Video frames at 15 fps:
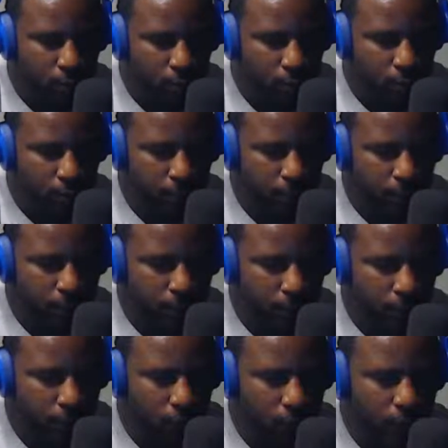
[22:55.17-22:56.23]
I mean,
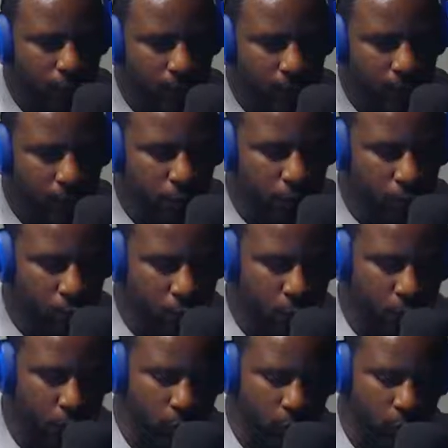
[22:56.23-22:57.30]
really, I don't know
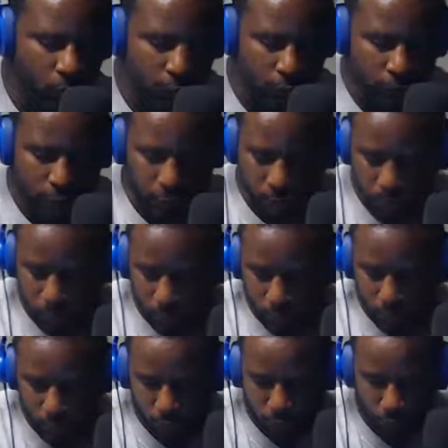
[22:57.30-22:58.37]
what we're gonna do
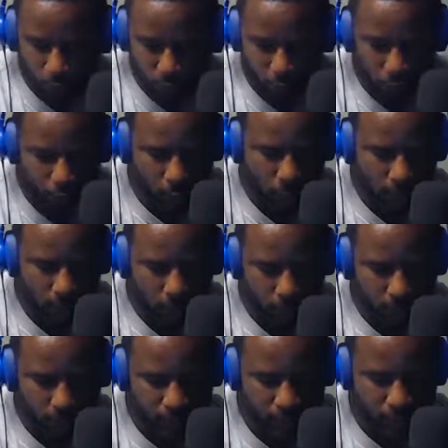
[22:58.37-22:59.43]
when it
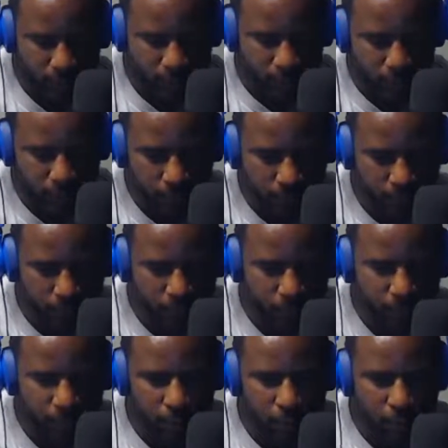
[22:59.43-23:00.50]
comes down to it. I
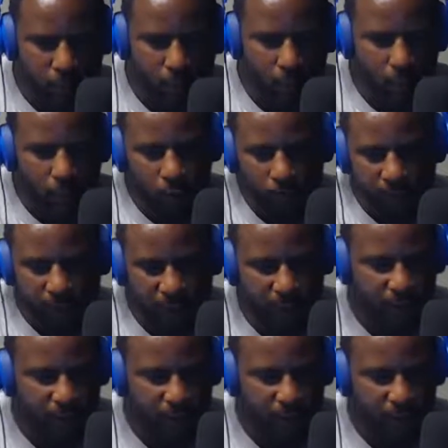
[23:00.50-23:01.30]
don't know how we're gonna fix